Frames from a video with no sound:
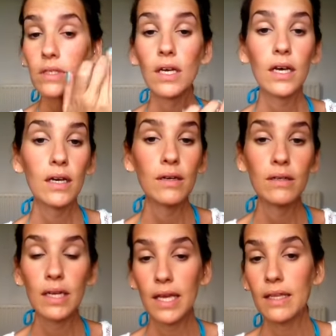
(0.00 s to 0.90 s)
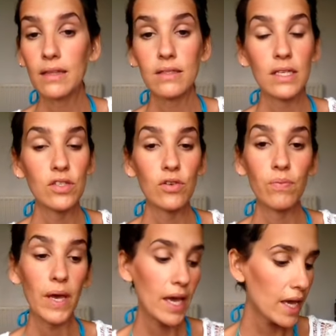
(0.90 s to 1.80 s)
like
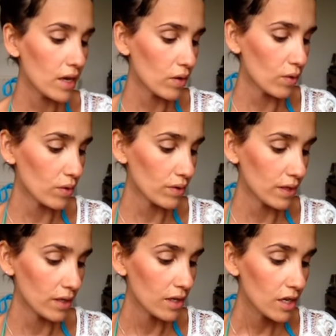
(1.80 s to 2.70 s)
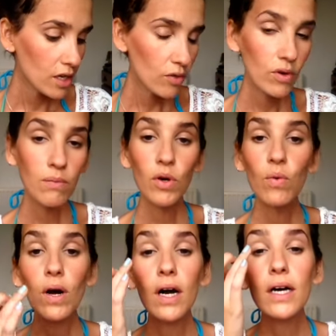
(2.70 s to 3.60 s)
Saint-Tropez or the Rimmel
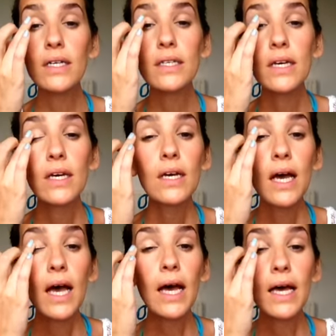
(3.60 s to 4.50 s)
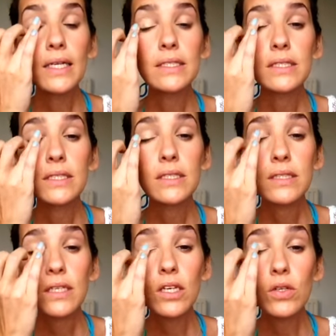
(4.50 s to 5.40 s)
one, and,
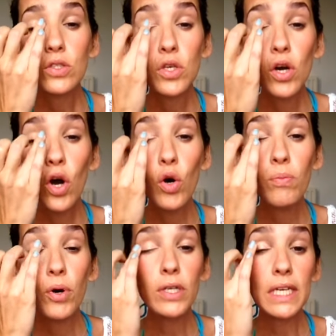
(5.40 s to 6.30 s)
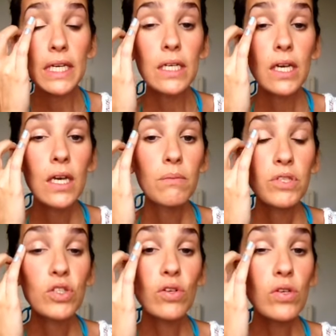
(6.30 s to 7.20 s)
you know, do your whole body.
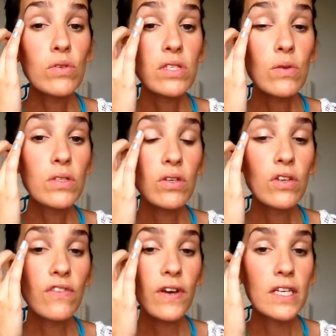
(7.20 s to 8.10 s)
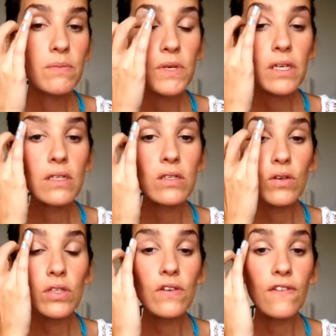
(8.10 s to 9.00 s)
But don't use those on your face, because
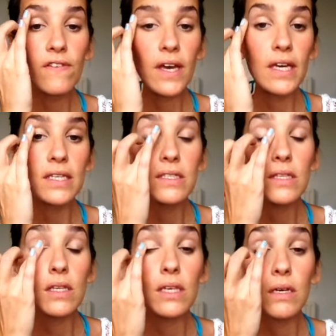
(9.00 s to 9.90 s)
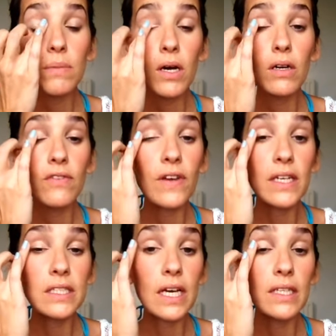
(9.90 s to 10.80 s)
on your face, the thing about
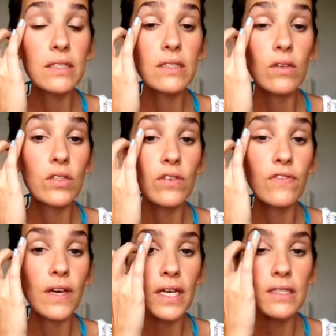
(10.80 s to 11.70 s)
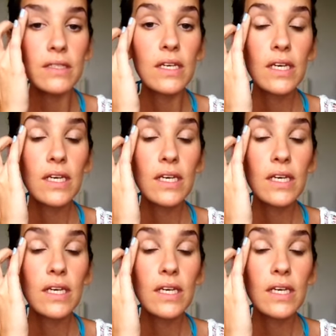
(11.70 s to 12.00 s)
fake tans on your face